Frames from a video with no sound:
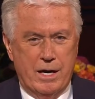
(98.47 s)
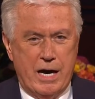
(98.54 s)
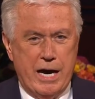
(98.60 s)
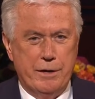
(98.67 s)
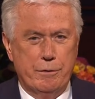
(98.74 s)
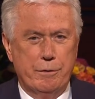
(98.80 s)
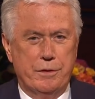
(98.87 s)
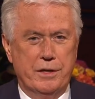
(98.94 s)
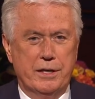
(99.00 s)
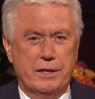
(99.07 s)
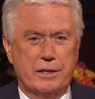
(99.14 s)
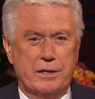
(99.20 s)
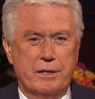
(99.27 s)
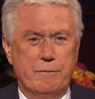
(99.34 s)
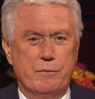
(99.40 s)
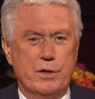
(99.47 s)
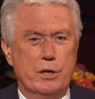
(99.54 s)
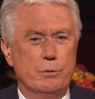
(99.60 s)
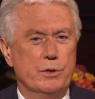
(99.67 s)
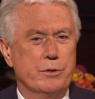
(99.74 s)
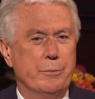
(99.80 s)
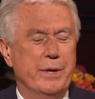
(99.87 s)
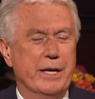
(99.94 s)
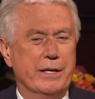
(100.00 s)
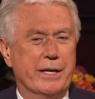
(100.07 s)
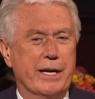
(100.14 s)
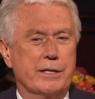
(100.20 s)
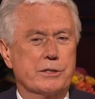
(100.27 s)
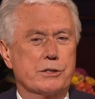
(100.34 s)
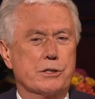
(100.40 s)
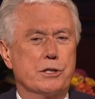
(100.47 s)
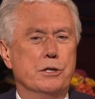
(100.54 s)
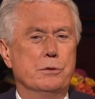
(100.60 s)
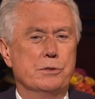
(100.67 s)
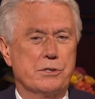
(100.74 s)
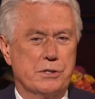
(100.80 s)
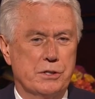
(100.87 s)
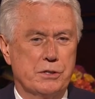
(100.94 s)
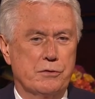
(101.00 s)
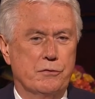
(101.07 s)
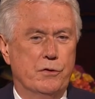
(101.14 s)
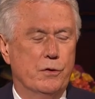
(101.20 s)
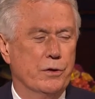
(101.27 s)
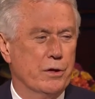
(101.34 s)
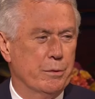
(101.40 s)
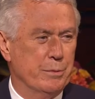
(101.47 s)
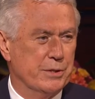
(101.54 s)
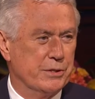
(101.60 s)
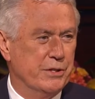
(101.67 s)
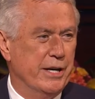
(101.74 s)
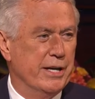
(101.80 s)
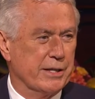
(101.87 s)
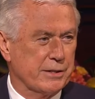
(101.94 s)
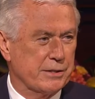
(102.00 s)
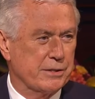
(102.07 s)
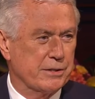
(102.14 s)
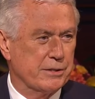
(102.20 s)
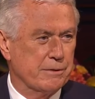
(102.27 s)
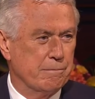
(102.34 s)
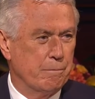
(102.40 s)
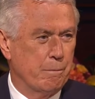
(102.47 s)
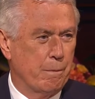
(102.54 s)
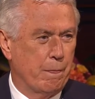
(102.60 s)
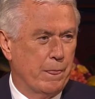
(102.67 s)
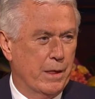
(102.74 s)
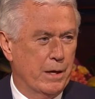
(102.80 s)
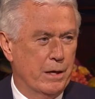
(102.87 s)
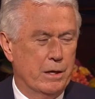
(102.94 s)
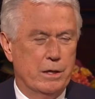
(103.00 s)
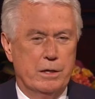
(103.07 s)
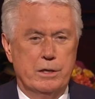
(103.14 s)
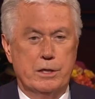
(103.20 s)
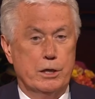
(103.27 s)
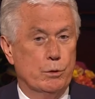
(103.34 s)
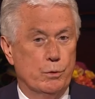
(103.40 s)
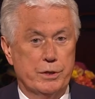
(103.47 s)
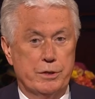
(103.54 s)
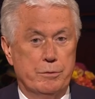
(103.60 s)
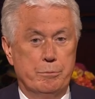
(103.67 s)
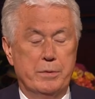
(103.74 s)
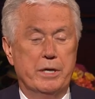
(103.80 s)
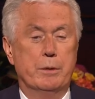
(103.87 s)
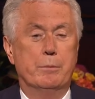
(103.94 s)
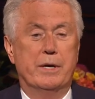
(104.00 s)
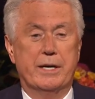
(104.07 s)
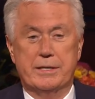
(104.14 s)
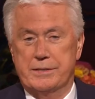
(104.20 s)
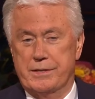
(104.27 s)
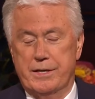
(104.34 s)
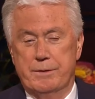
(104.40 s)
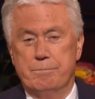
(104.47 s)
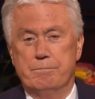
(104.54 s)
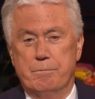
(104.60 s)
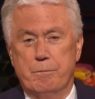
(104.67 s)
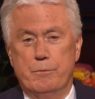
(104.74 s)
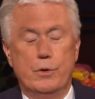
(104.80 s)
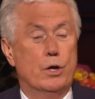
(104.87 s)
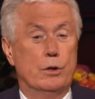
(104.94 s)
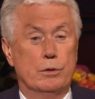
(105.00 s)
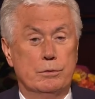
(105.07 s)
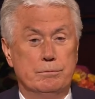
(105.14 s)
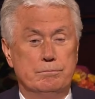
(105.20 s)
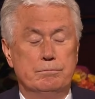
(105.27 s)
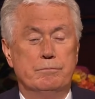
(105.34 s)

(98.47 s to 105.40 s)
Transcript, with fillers: I don't think he would make excuses for your mistakes. He wouldn't minimize them, no.